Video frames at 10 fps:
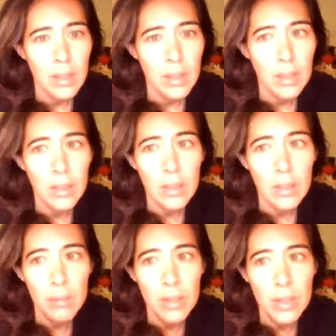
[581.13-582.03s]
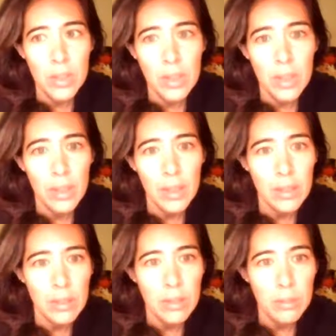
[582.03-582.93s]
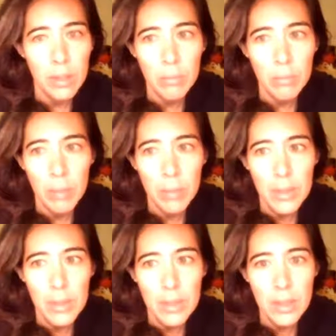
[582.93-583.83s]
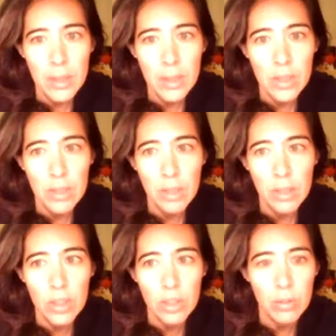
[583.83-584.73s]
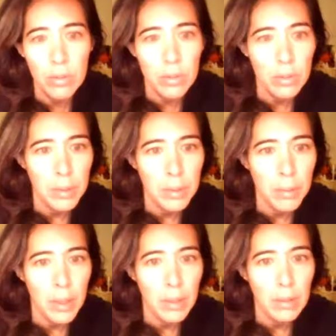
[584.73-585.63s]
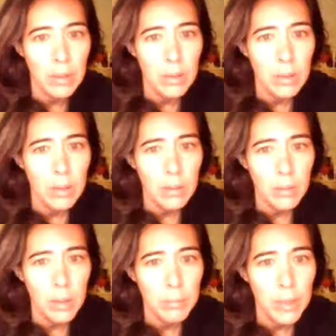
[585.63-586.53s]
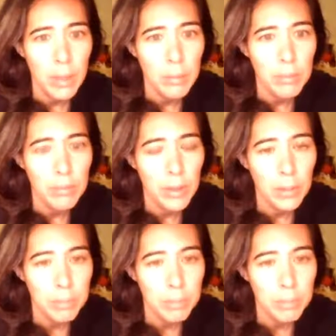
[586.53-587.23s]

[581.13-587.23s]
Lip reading: Let me just get into one of my presentations so I can show you a little bit about where I'm coming from